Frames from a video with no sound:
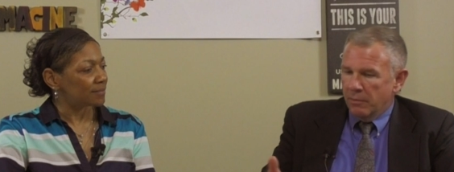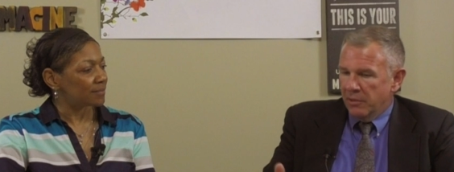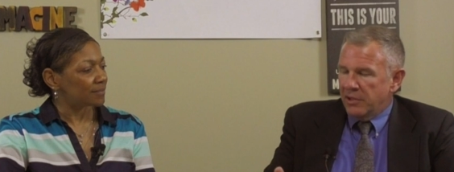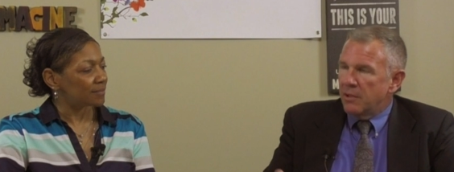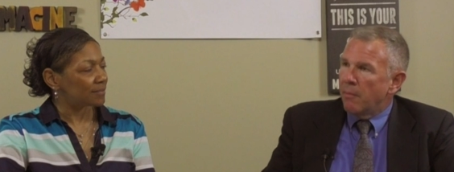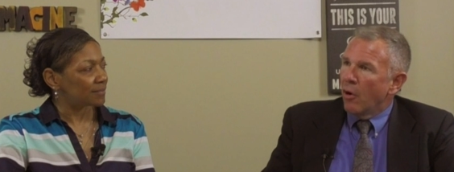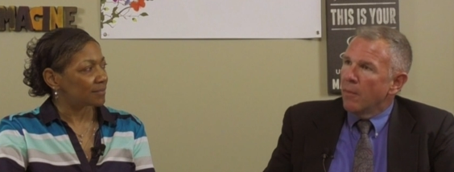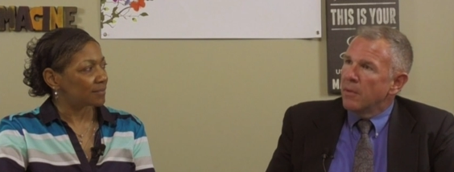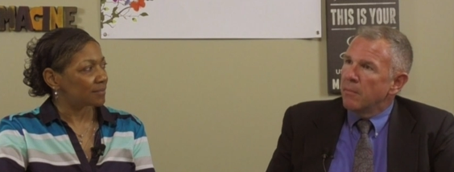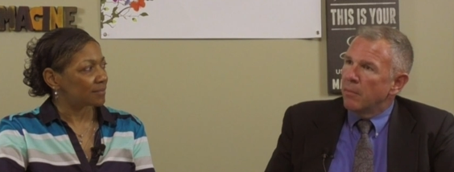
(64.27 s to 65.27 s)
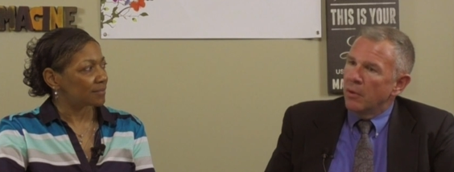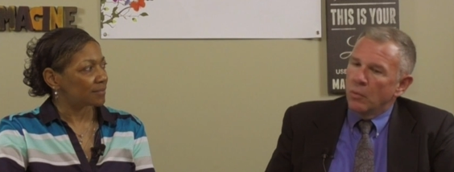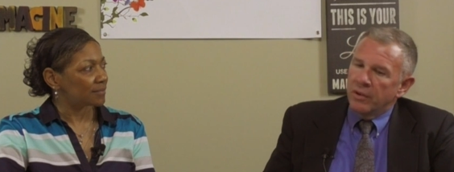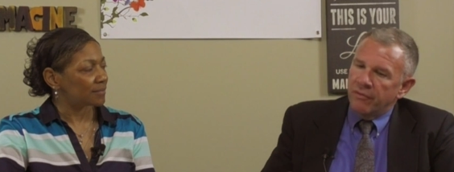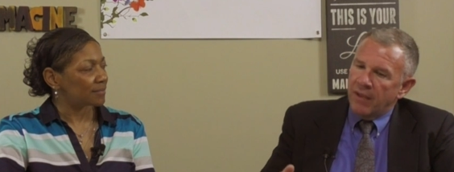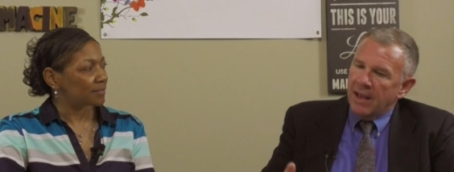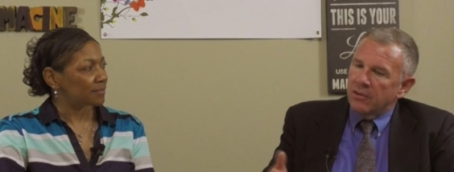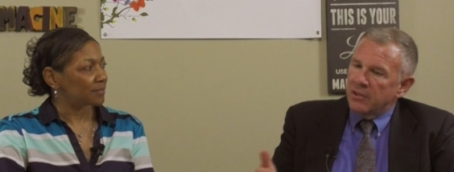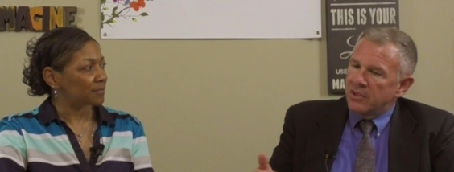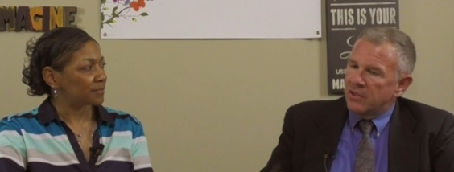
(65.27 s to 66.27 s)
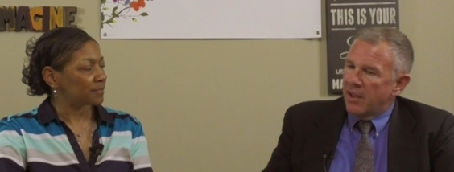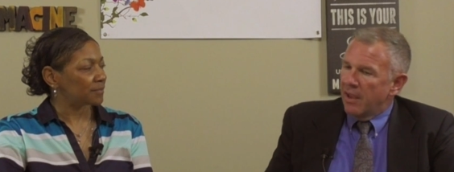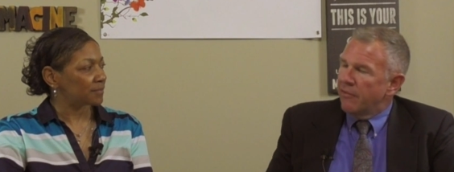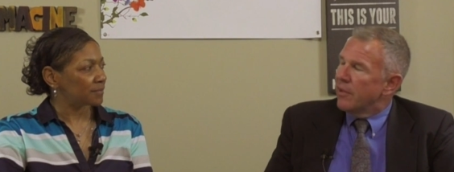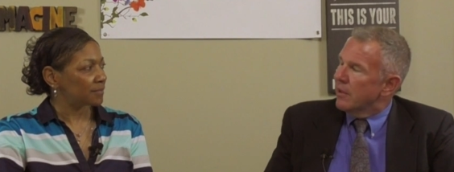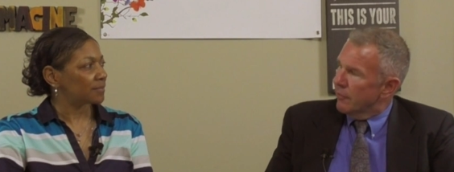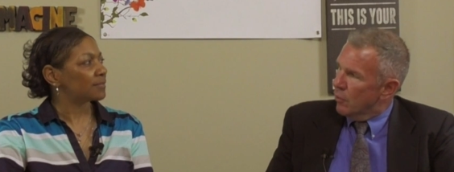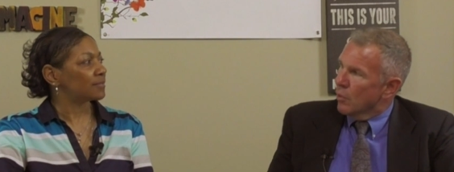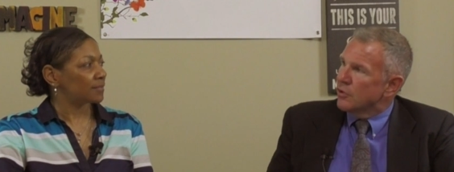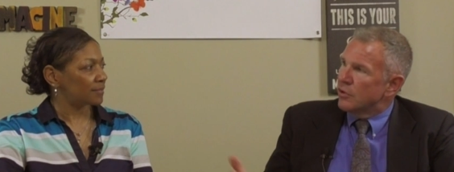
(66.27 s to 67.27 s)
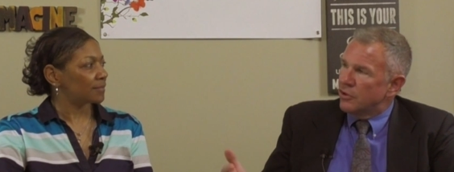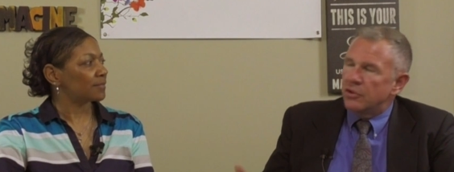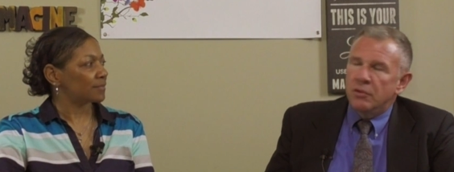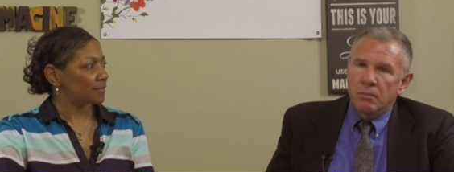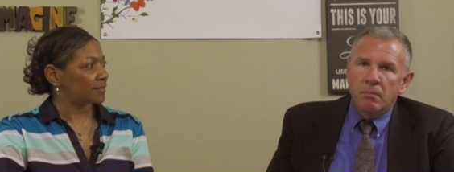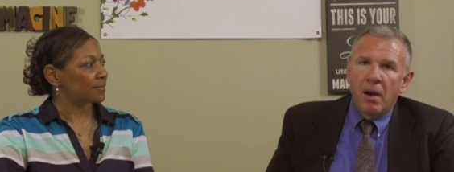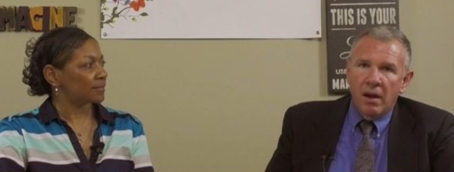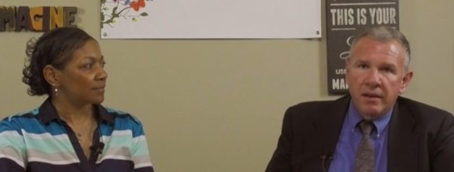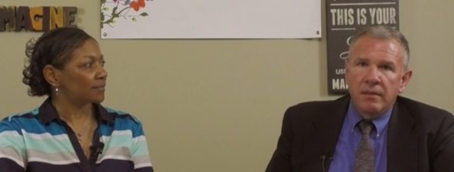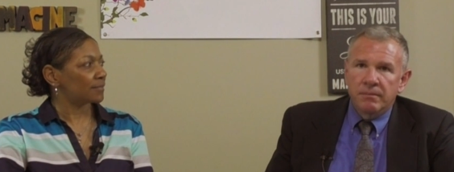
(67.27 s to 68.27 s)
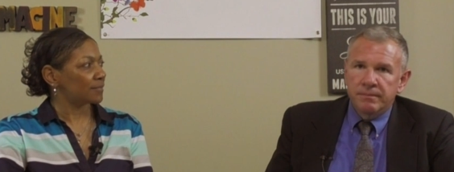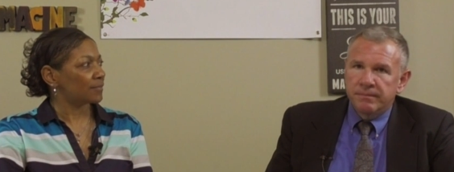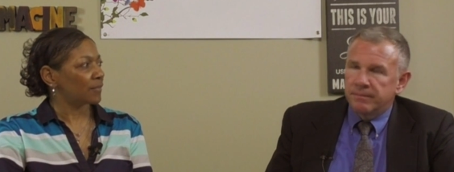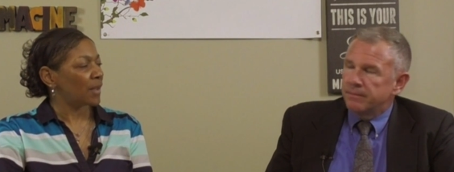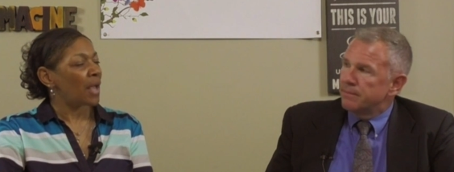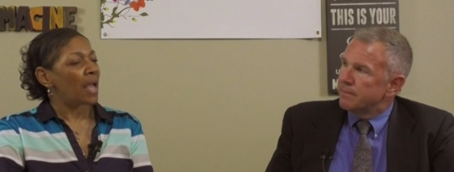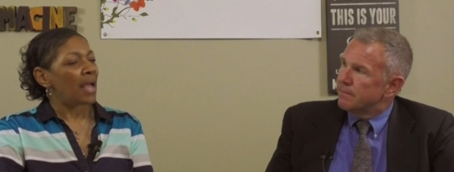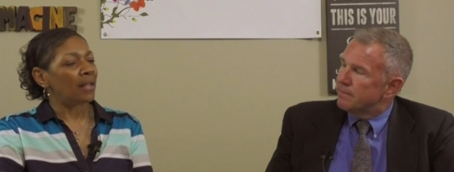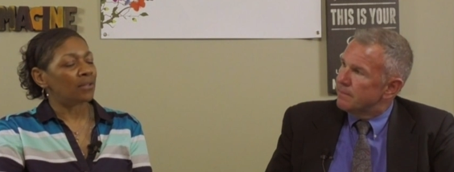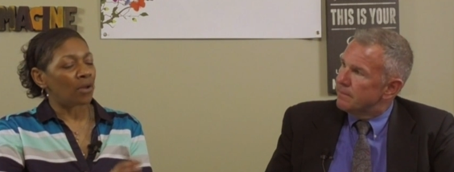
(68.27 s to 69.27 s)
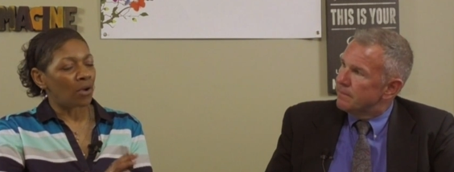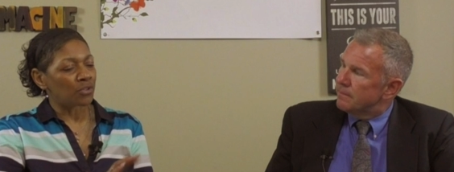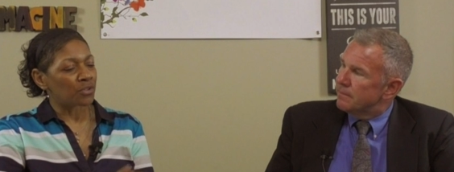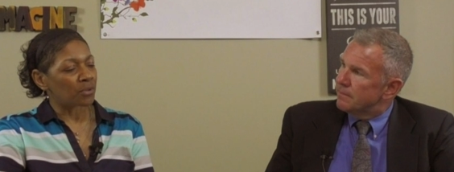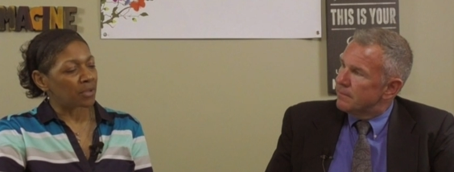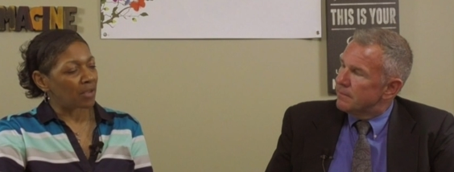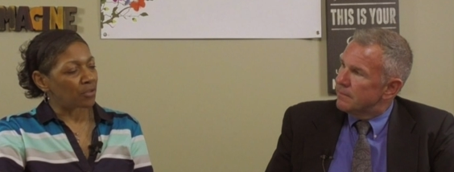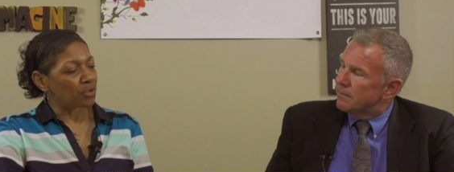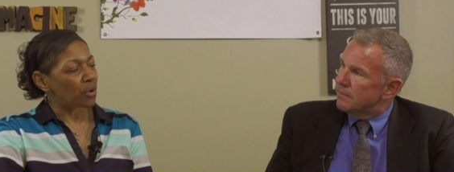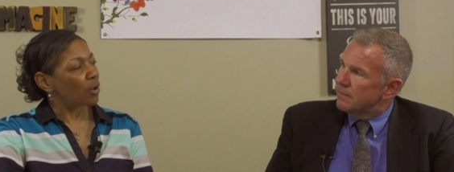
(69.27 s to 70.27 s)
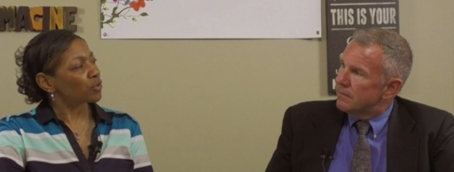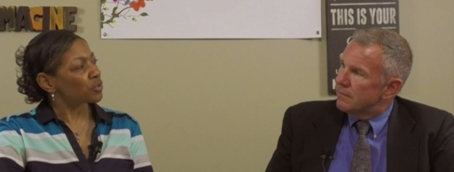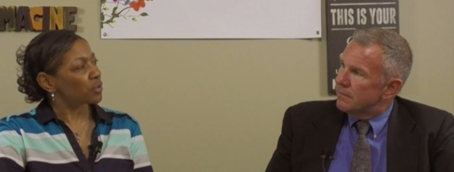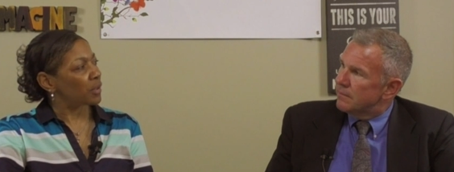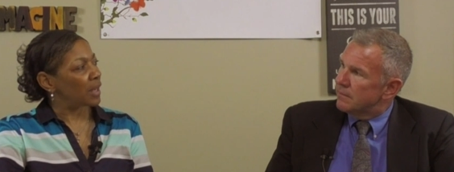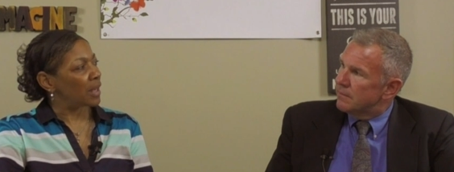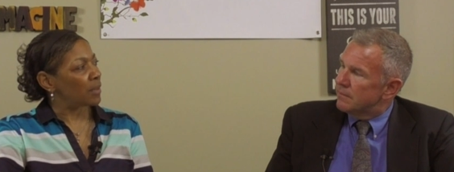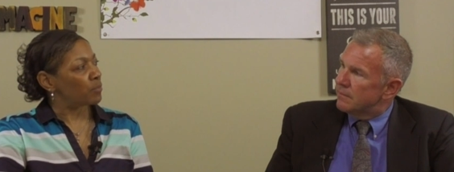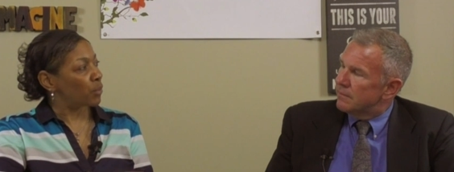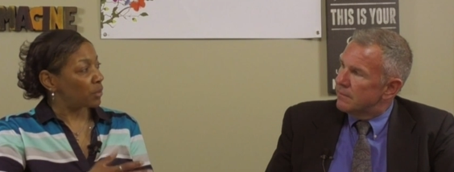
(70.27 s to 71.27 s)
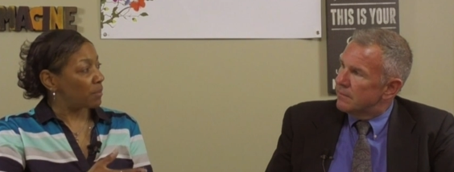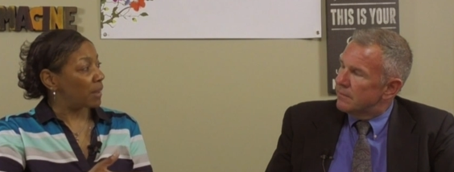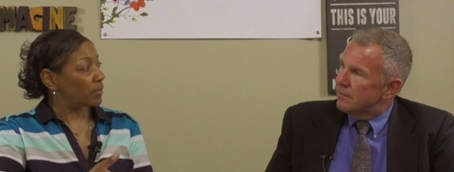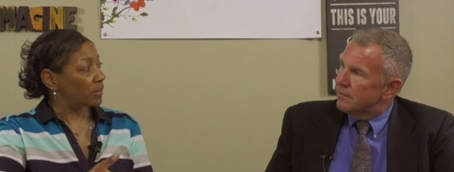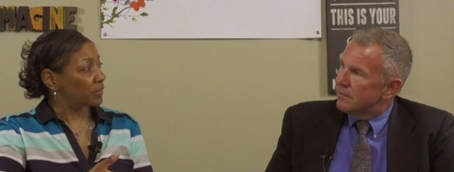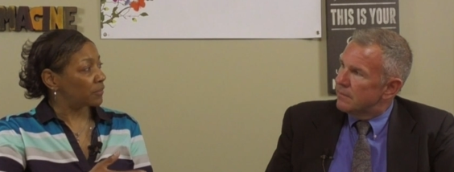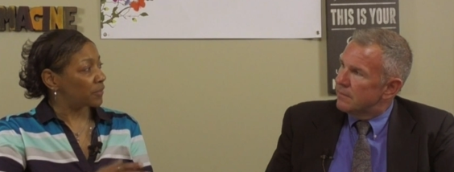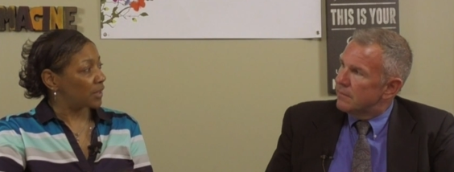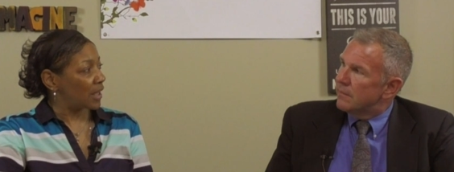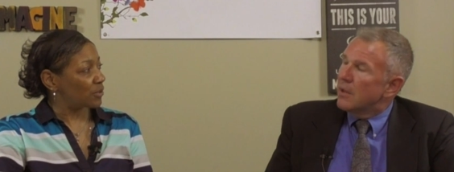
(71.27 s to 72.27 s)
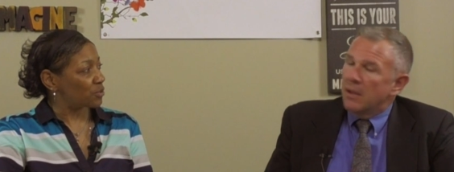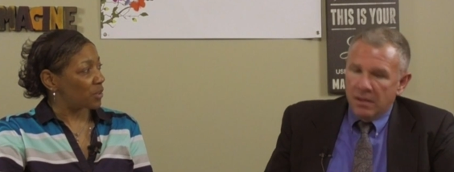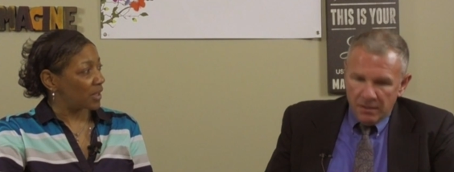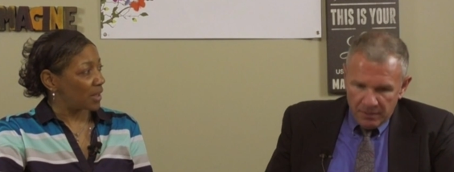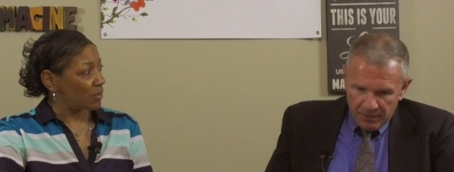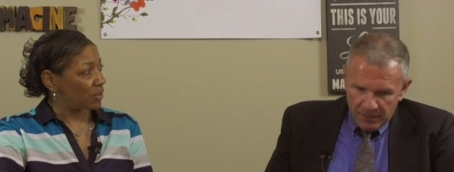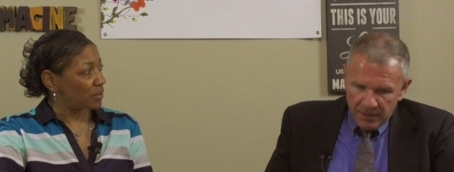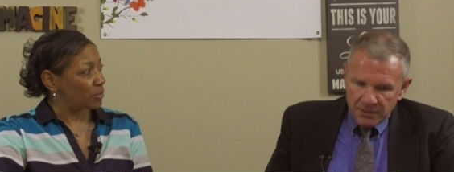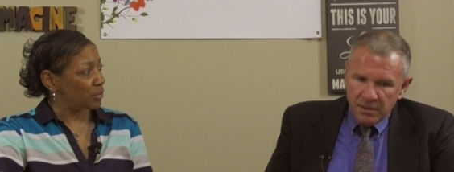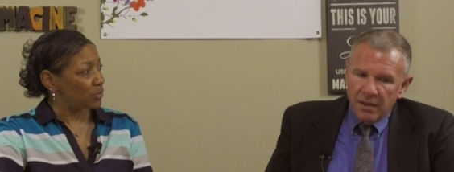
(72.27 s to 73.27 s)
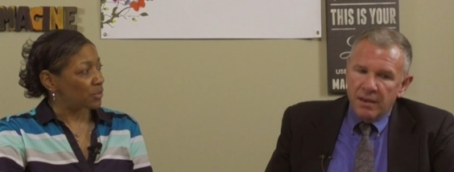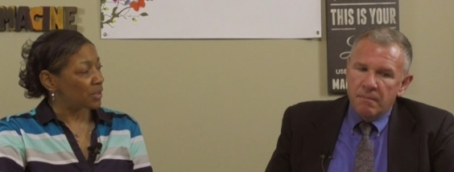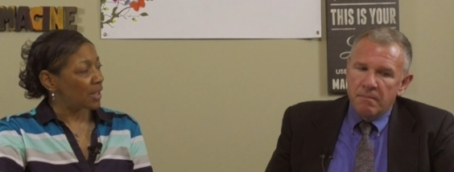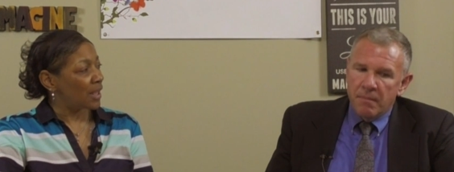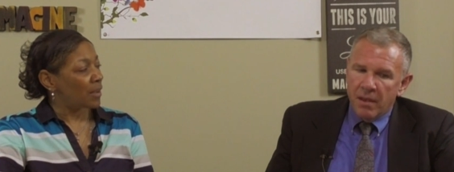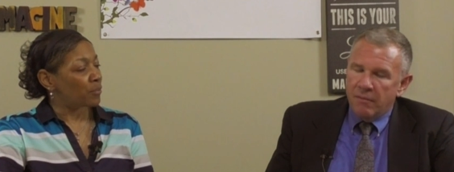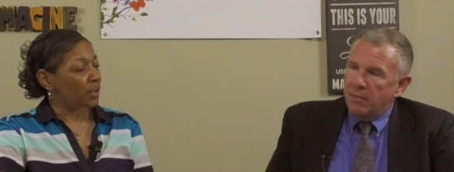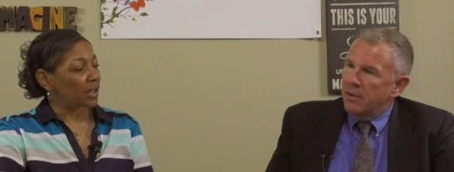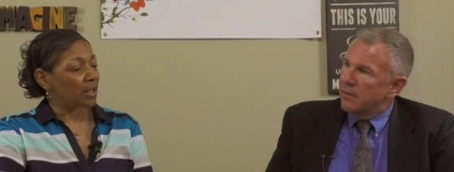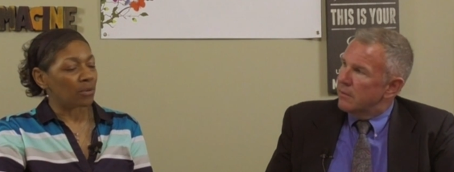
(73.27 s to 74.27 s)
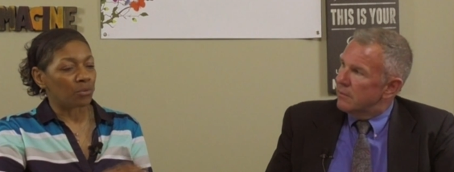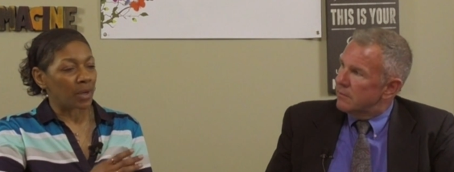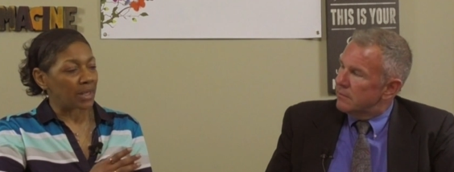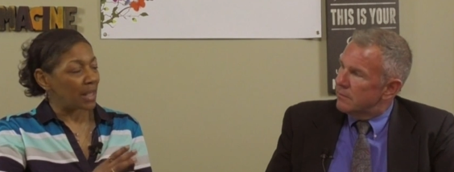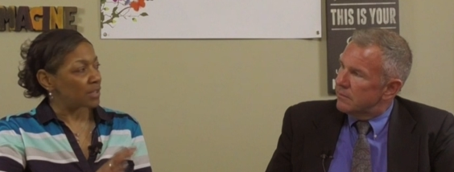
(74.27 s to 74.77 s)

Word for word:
Speaker 1: the police department, but with faculty, staff, and of course the student body.
Speaker 2: And also, Kevin, you're also a board member for the Council on Chemical yes, Abuse. I am. I bringing great